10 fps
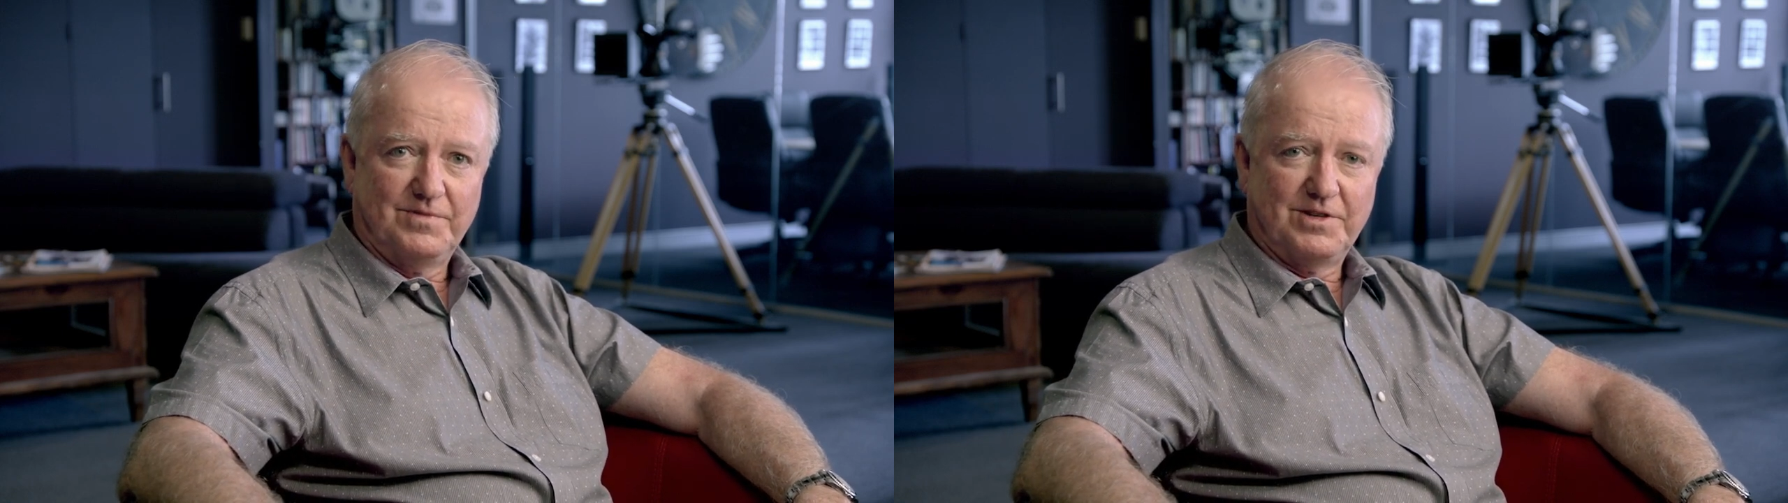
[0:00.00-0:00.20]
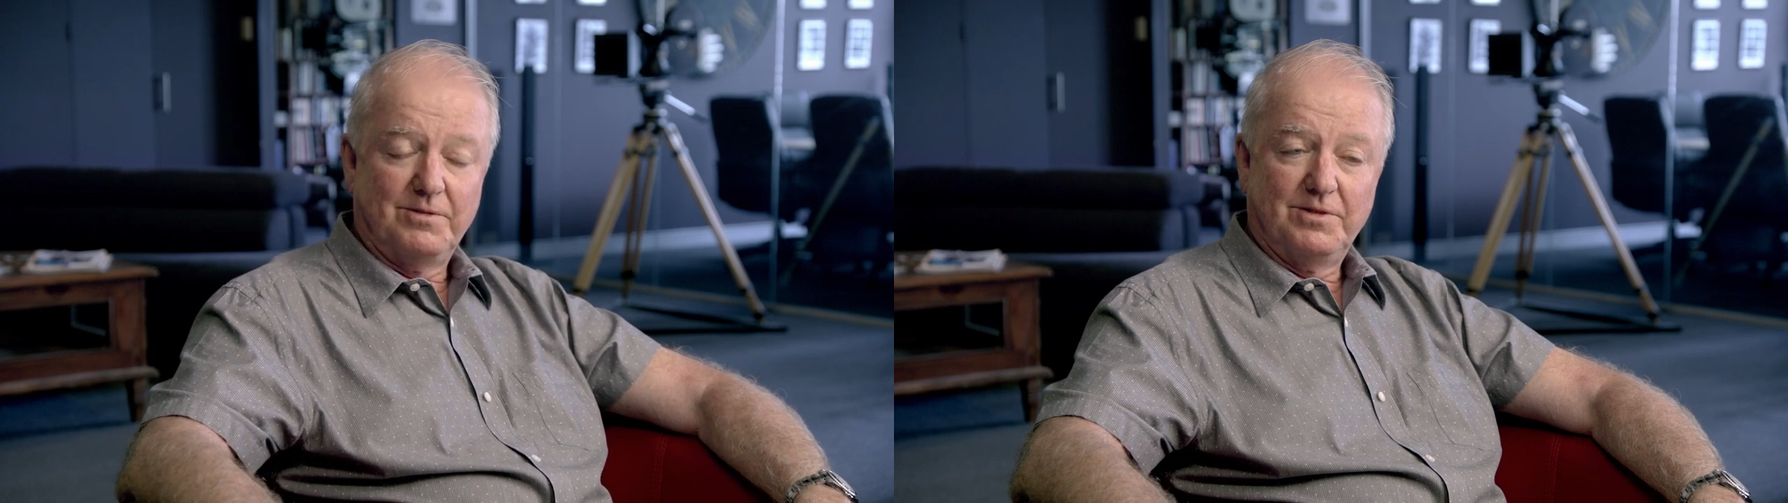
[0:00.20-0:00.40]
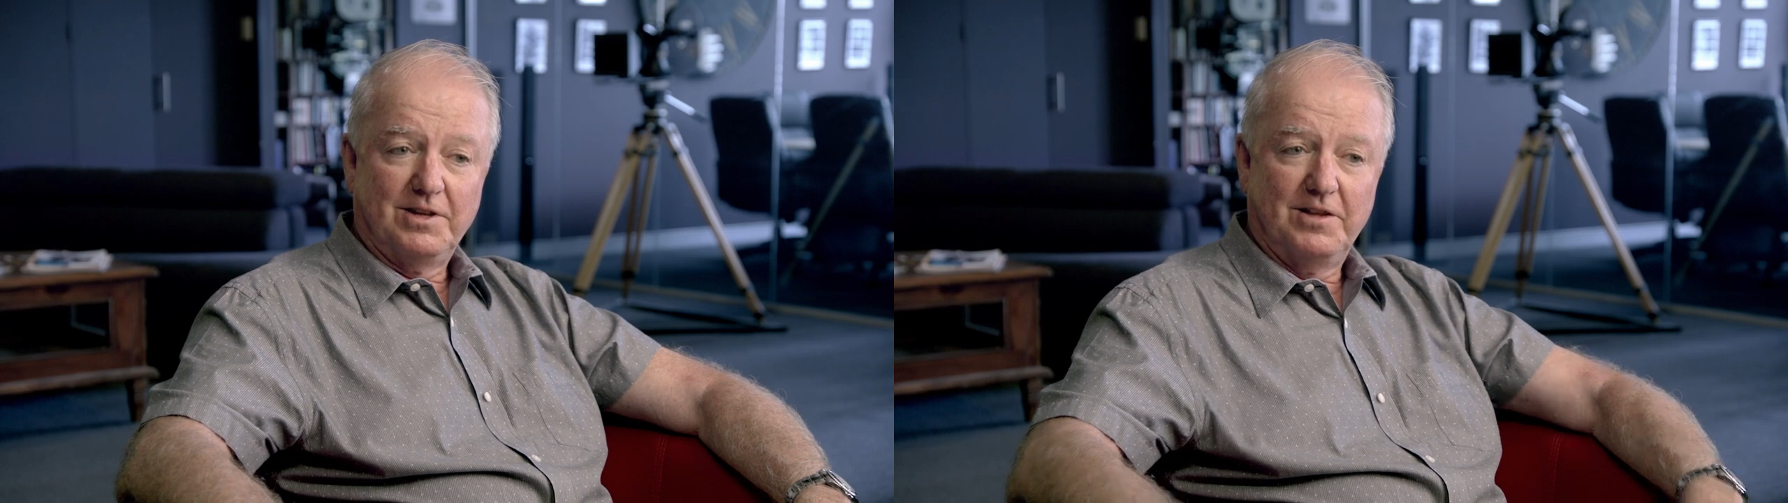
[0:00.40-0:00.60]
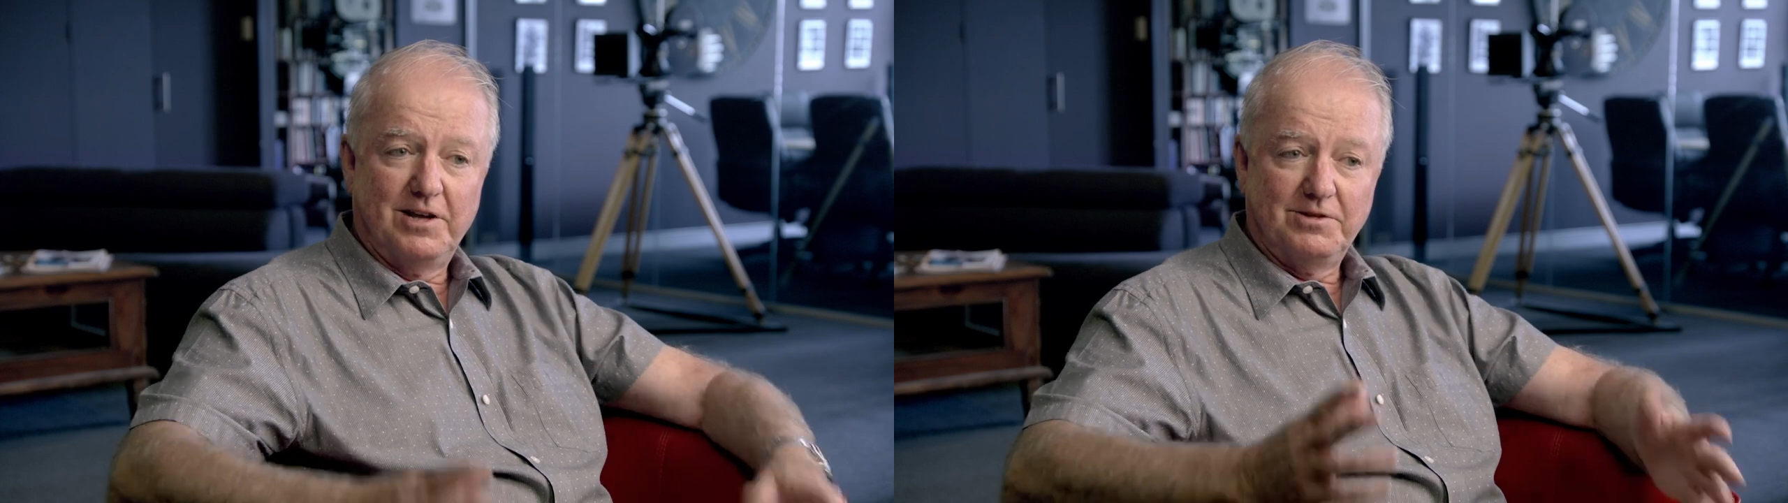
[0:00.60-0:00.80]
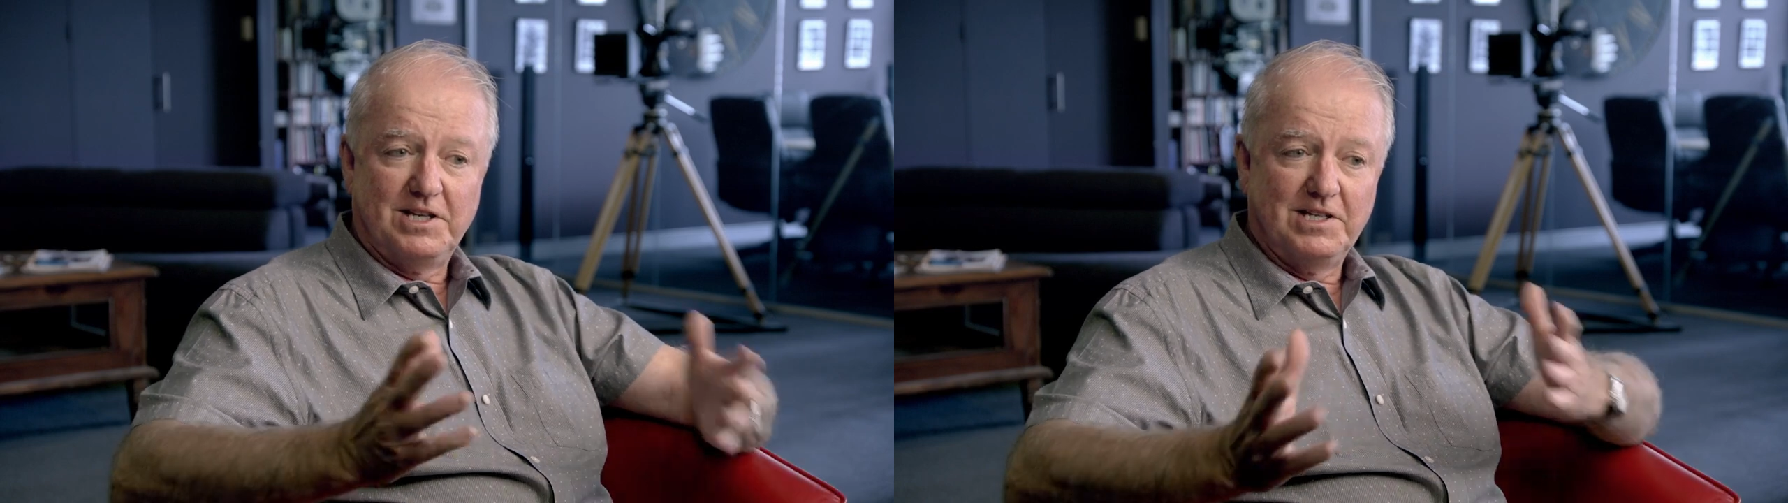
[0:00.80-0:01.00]
so and
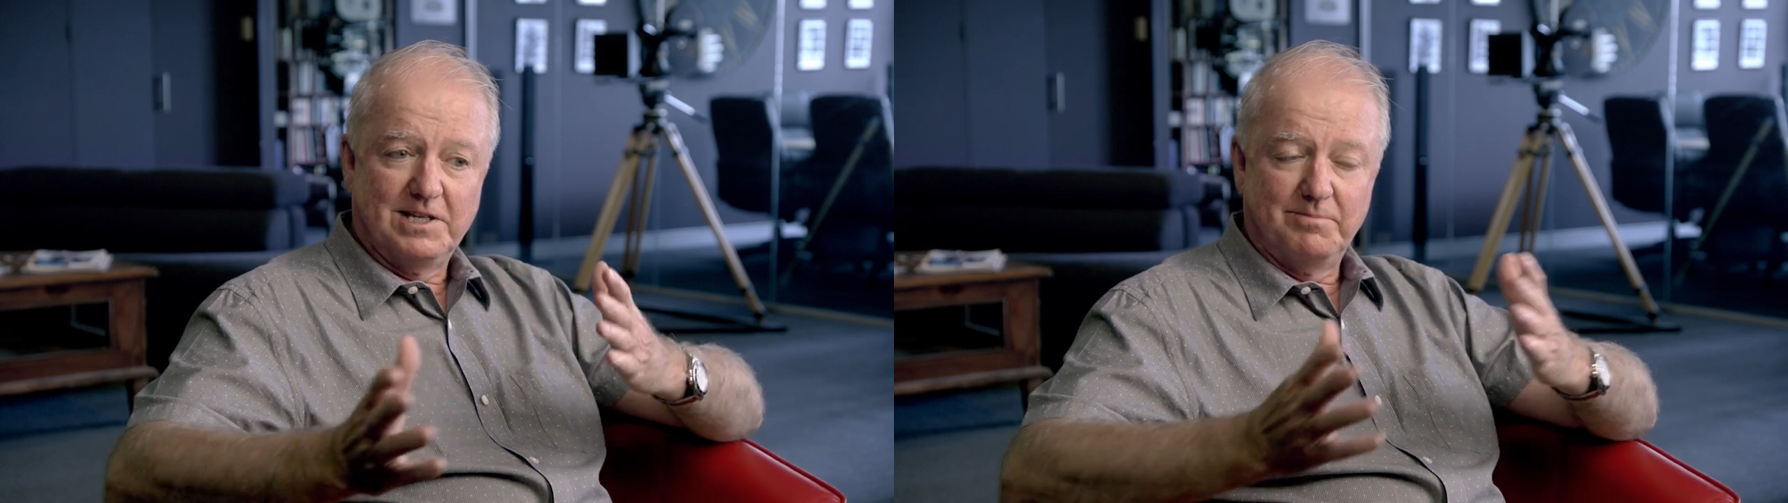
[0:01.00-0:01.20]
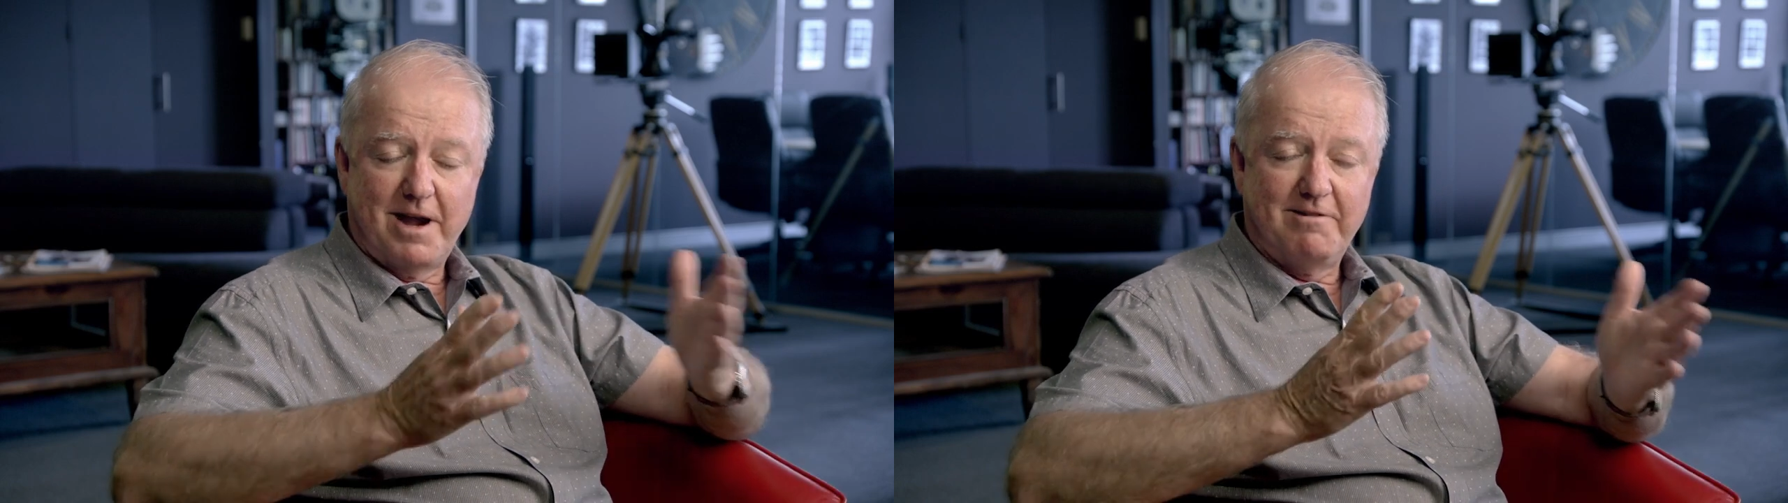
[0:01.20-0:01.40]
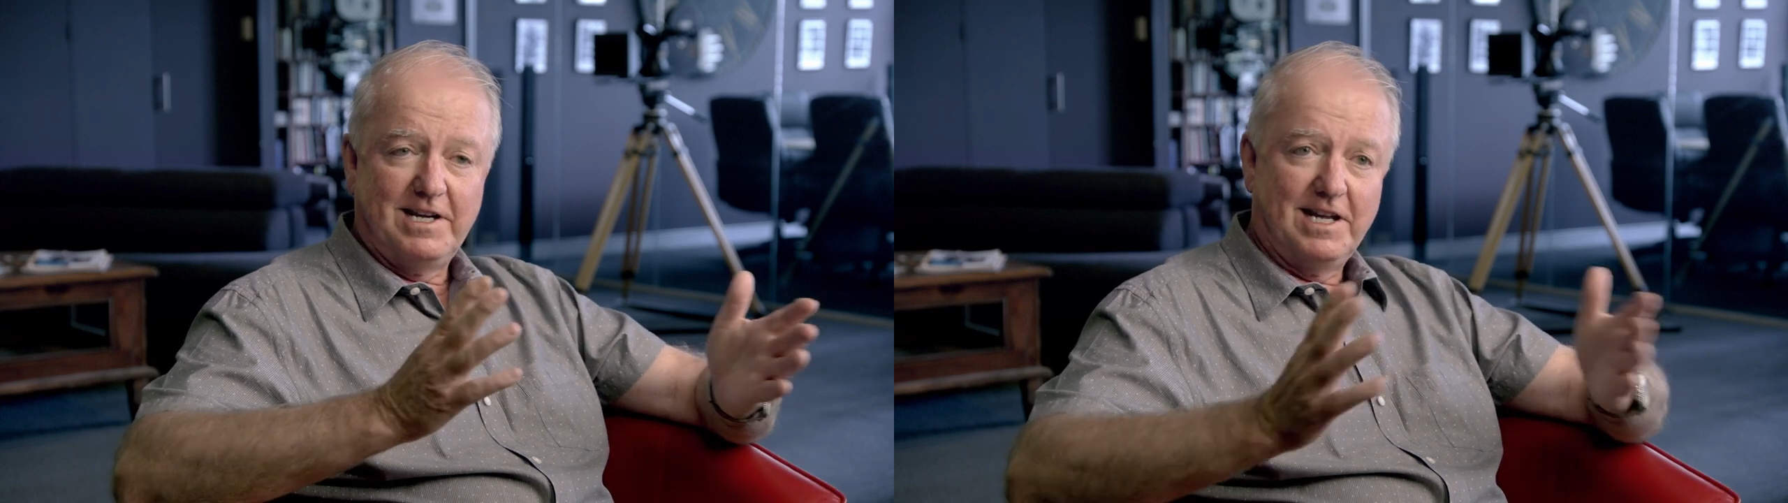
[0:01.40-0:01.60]
those things can marry